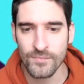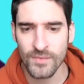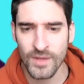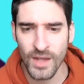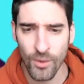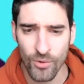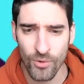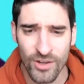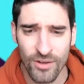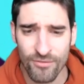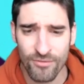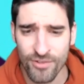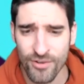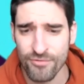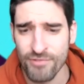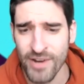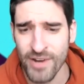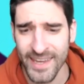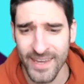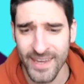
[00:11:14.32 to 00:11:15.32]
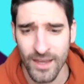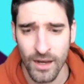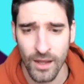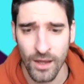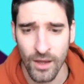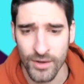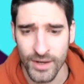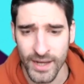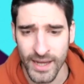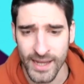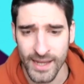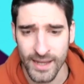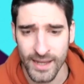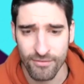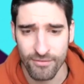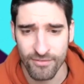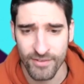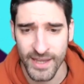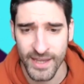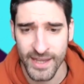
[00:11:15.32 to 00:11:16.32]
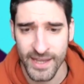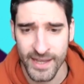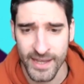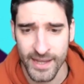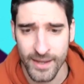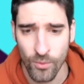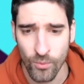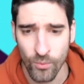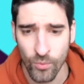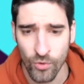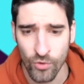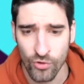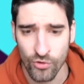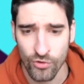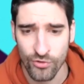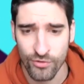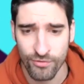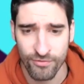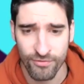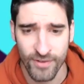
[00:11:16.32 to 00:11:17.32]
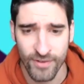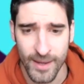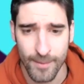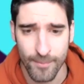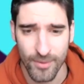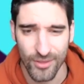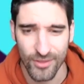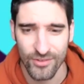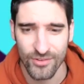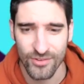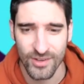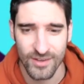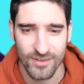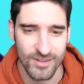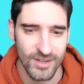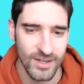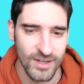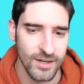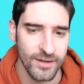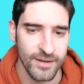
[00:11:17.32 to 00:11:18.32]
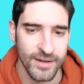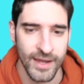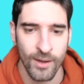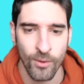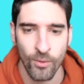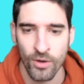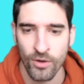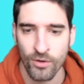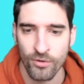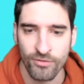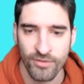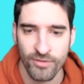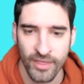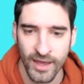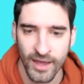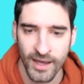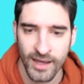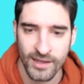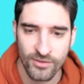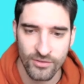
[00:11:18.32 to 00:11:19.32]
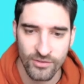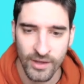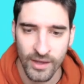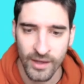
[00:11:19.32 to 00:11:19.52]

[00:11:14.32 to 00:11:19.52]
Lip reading: I would have gone for Regulon if he was fit, but there's kind of doubt over that.